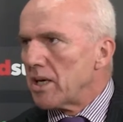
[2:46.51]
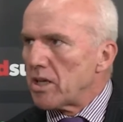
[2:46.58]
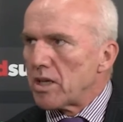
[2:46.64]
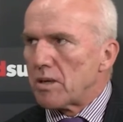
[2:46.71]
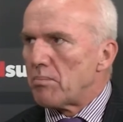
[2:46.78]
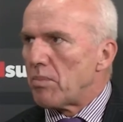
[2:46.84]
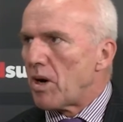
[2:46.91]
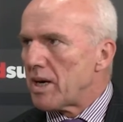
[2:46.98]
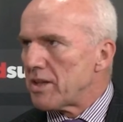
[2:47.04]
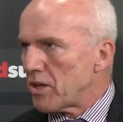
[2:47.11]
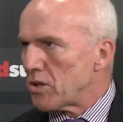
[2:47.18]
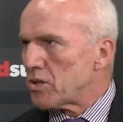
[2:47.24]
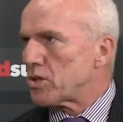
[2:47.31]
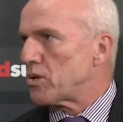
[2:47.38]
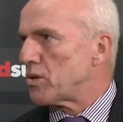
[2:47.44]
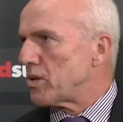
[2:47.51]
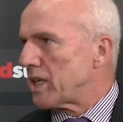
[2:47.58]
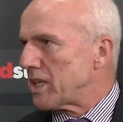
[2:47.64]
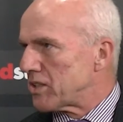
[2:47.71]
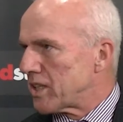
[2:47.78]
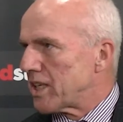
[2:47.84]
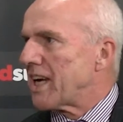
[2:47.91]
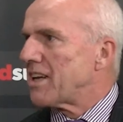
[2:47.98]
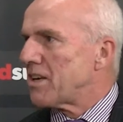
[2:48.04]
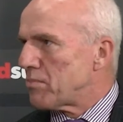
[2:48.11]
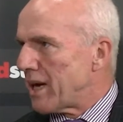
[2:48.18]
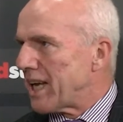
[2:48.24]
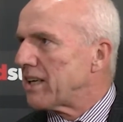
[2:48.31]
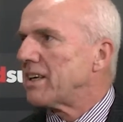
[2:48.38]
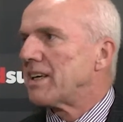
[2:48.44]
You combine those two things together,
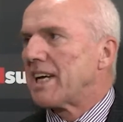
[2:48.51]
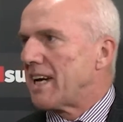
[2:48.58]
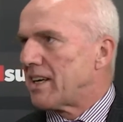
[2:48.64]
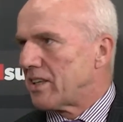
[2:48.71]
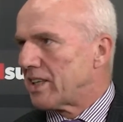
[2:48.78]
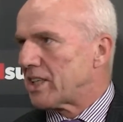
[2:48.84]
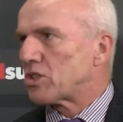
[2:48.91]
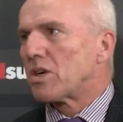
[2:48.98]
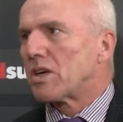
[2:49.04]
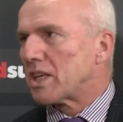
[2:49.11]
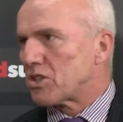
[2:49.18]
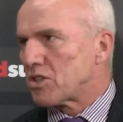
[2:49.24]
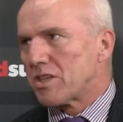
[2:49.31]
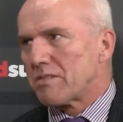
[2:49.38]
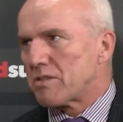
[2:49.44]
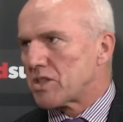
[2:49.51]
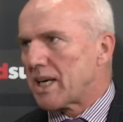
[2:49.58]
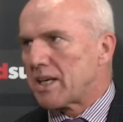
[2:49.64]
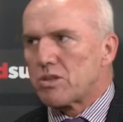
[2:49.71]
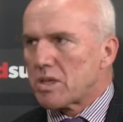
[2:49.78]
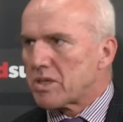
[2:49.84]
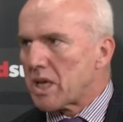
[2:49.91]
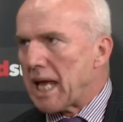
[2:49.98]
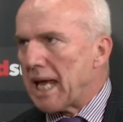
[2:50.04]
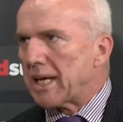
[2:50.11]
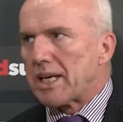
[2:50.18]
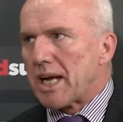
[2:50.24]
bank account, electronic service address,